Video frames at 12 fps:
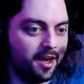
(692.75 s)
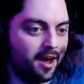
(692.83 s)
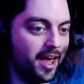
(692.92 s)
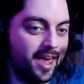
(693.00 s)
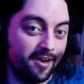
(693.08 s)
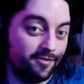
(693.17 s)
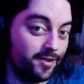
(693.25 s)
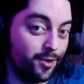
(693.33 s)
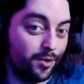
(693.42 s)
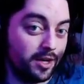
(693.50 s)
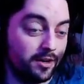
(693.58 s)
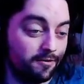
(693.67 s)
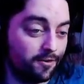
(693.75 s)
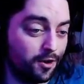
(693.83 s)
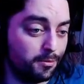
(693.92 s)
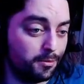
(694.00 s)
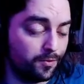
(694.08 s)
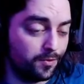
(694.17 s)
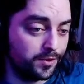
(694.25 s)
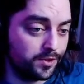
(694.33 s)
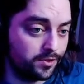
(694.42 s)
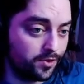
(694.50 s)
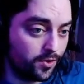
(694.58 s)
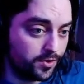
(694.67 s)
I have no confirmed
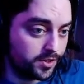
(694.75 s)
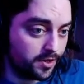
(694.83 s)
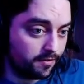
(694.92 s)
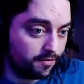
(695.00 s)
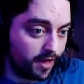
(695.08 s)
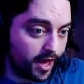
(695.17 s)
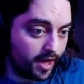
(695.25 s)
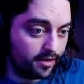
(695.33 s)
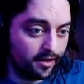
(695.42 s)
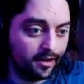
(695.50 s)
results of that.